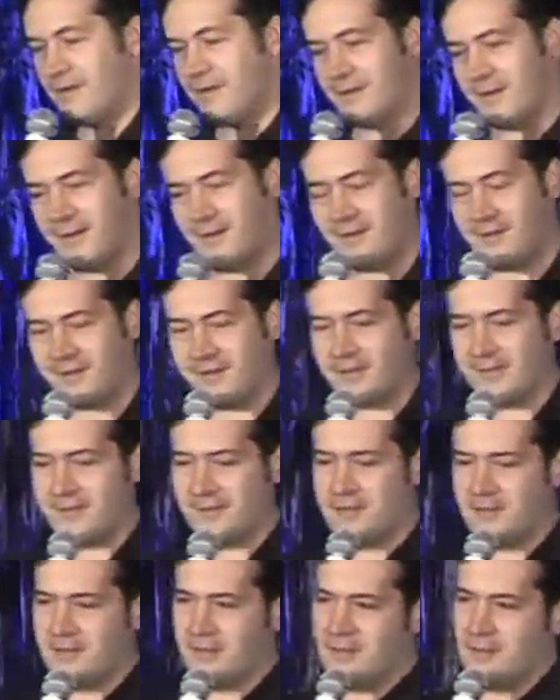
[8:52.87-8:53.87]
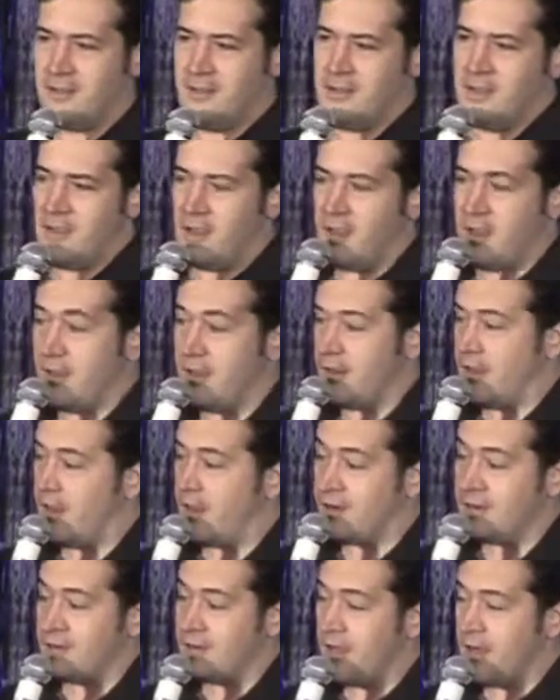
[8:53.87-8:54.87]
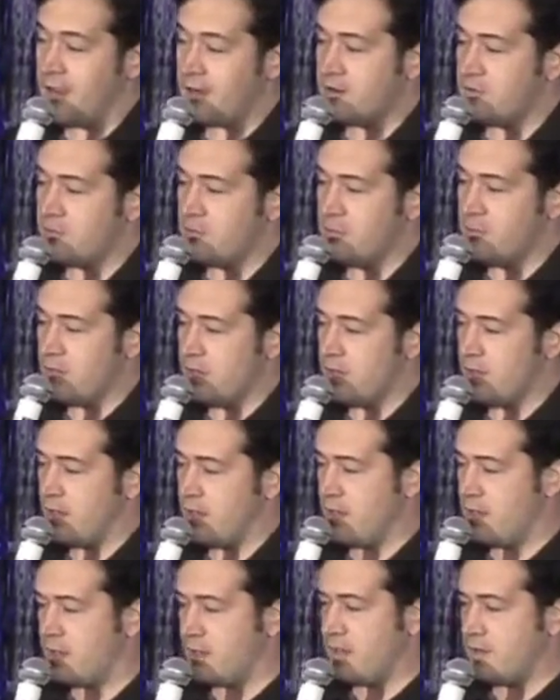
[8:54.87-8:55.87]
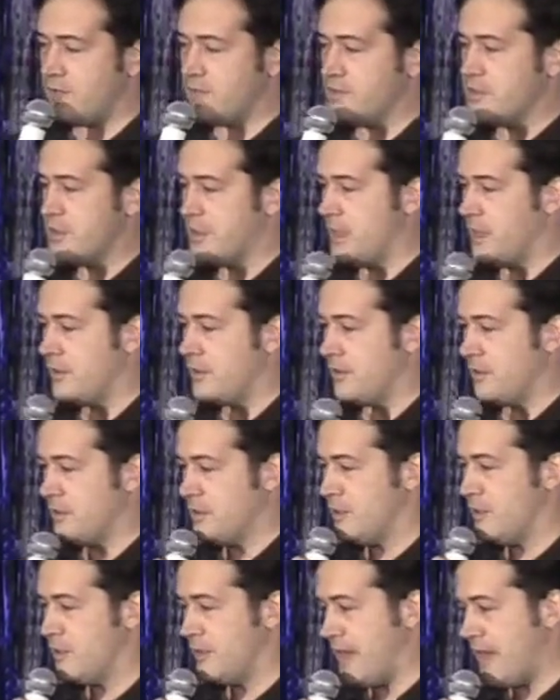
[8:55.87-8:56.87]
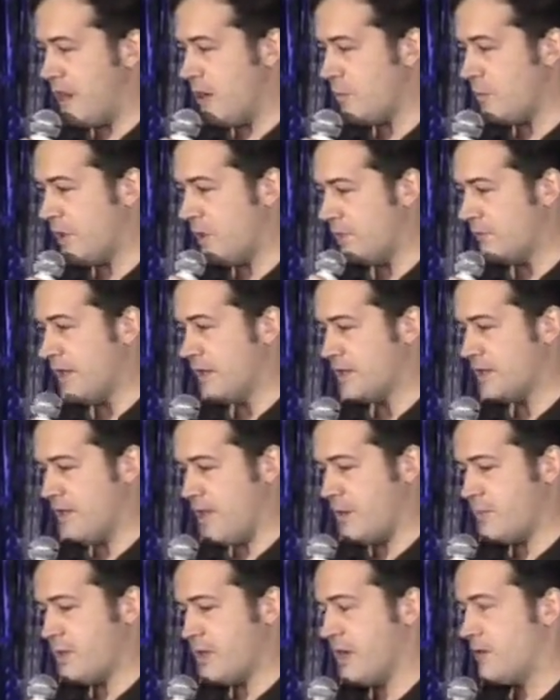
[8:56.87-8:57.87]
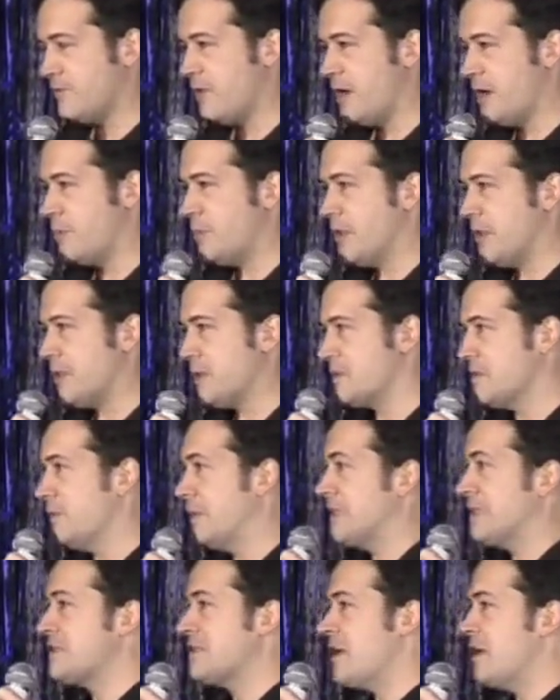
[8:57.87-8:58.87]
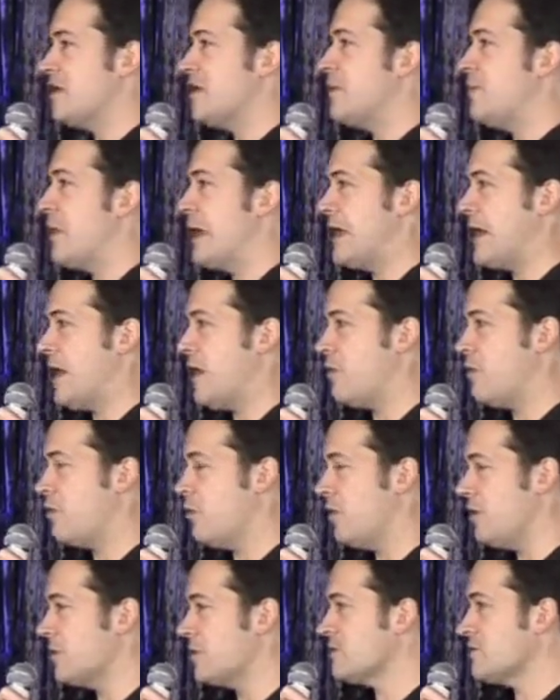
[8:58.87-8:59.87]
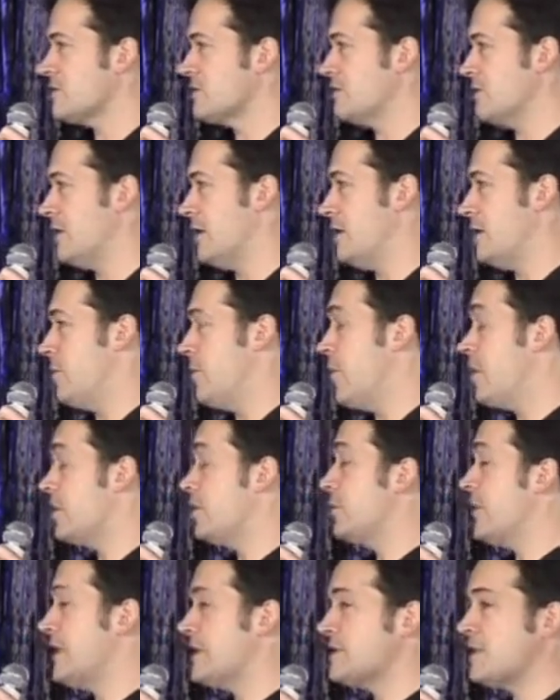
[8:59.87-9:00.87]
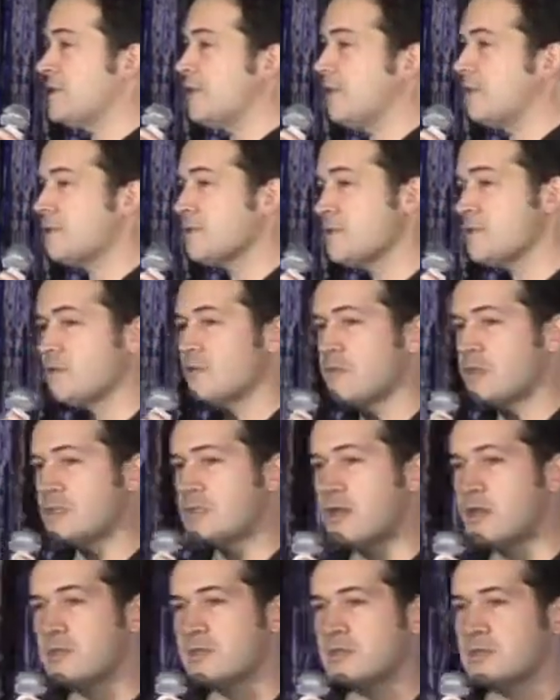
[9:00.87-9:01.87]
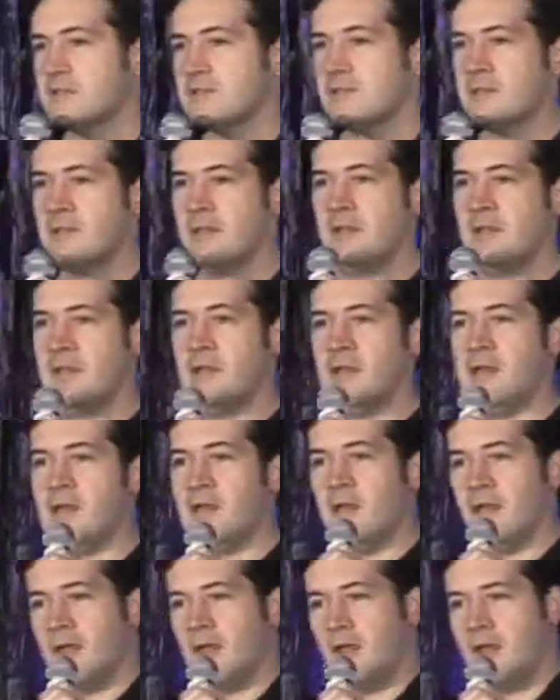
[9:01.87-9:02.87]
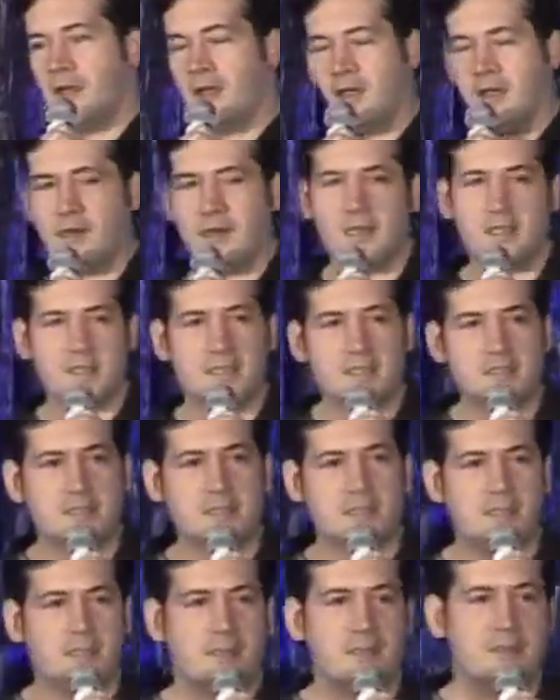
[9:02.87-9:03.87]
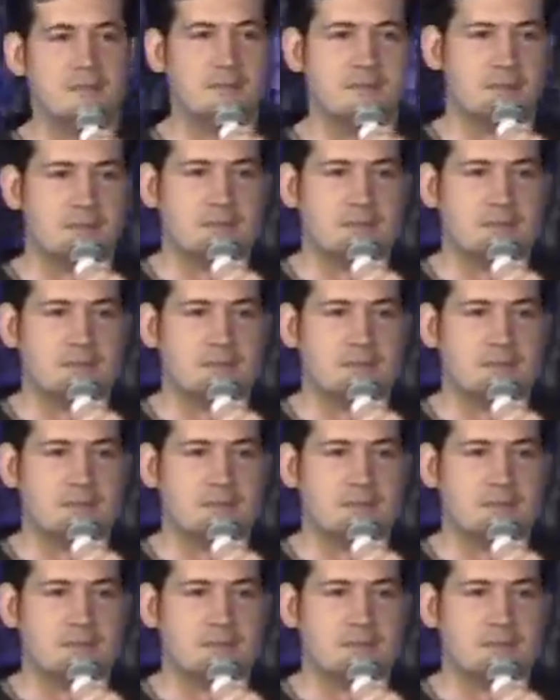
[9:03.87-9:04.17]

Uh, and, and, a lot of what I have done, you know, now when I write copy, I write it because I'm excited about how it works in the marketplace. I like to see the results, and I like to see